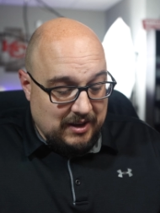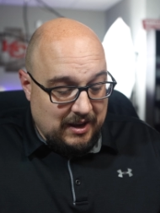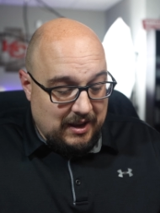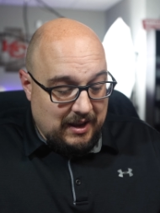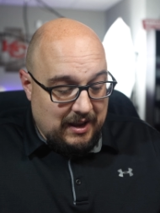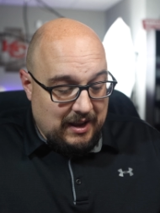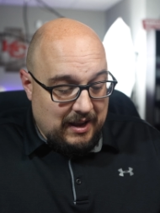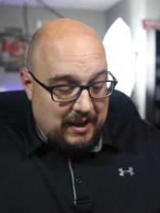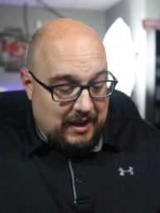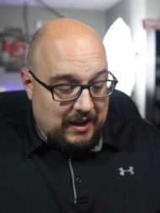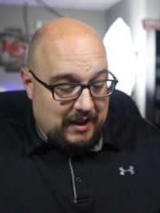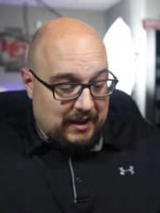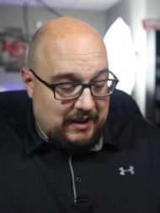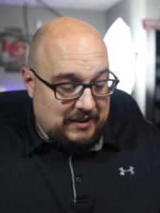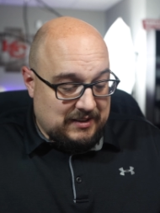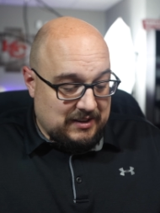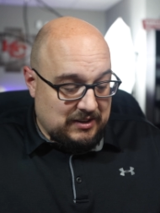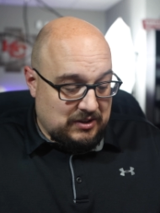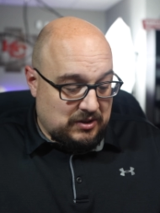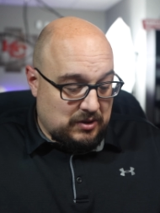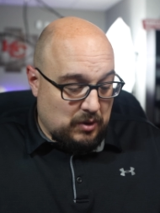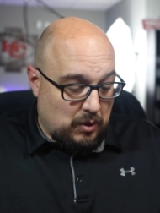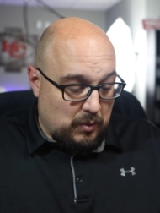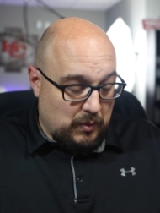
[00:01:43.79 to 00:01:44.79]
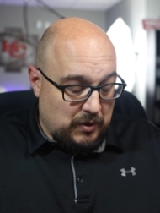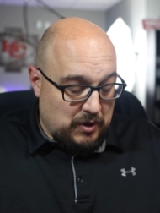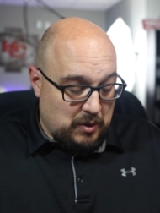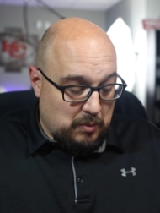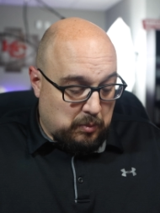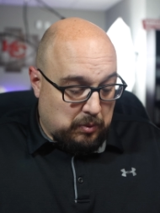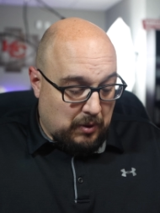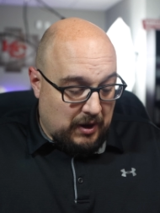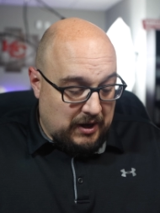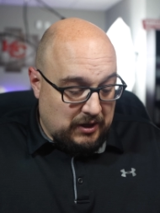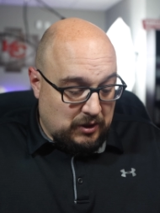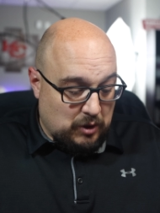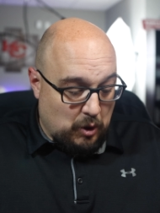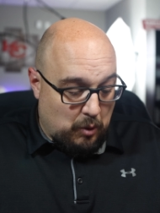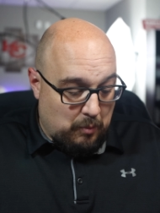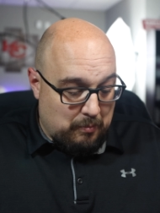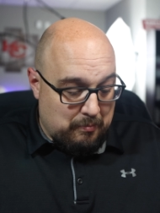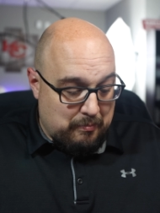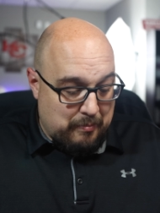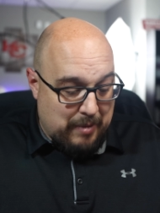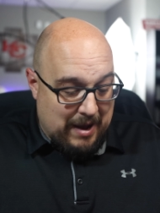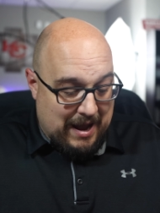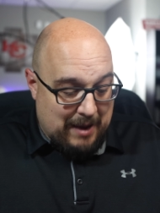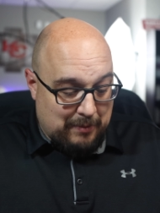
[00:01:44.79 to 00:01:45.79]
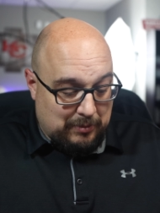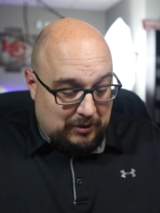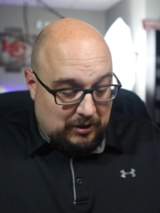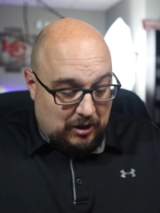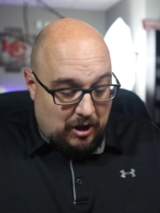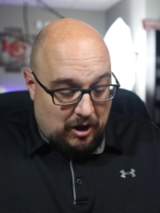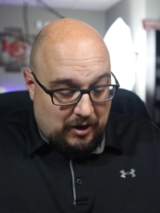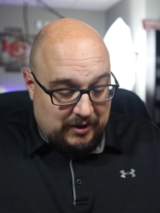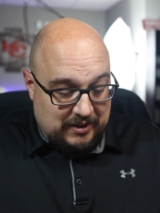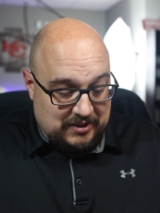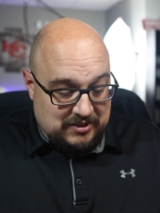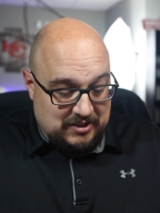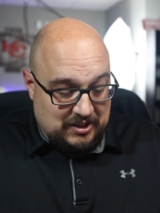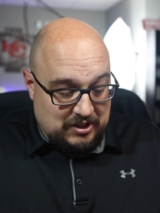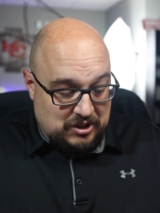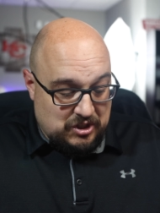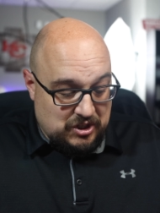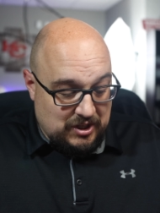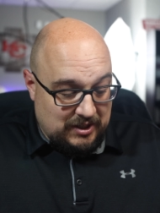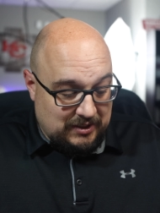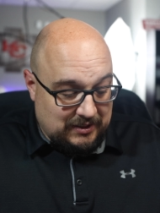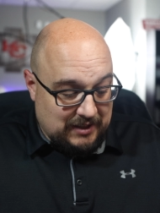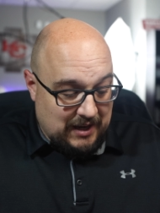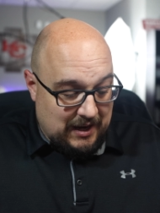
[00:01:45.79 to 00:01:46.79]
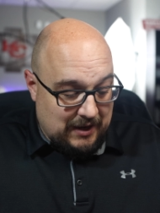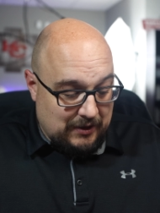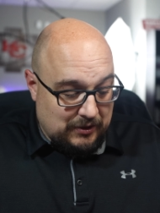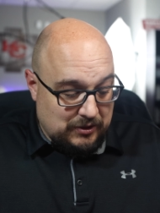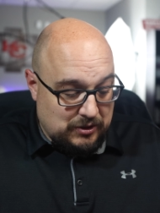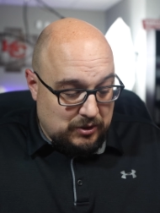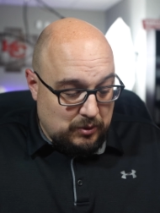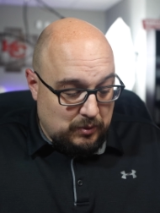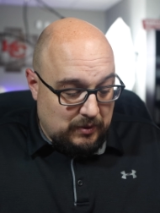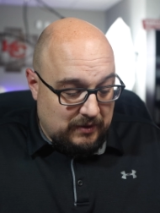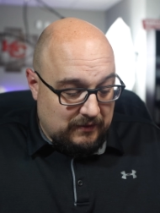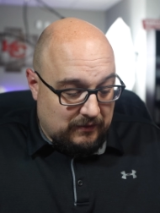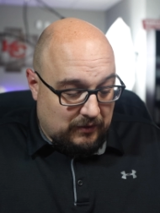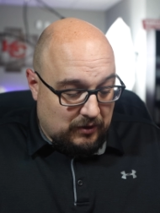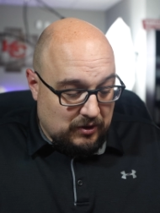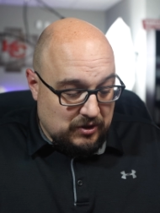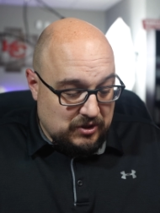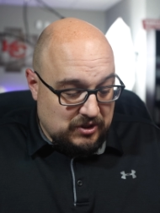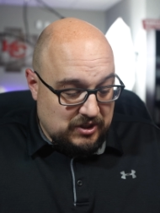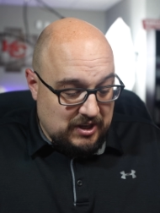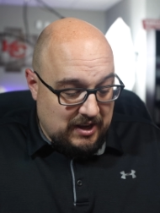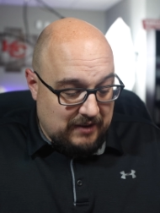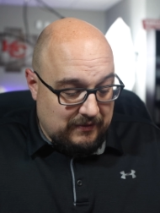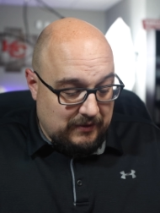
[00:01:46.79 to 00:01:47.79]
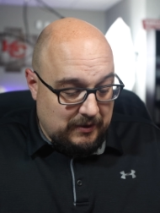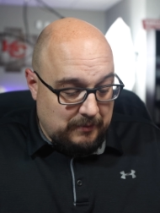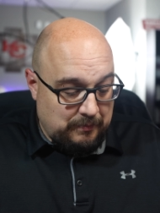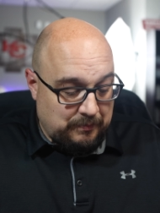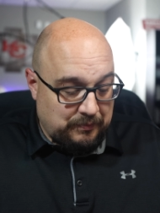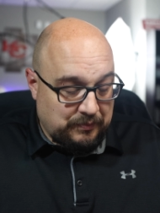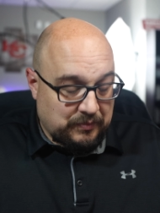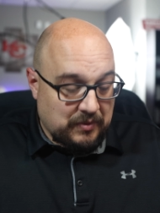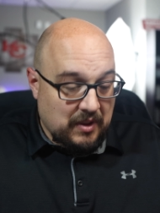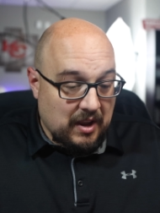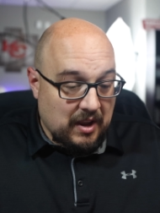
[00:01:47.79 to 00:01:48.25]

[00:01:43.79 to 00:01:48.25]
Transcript: And he says, Don't when you pray, don't babble on as the Gentiles do in verse 7.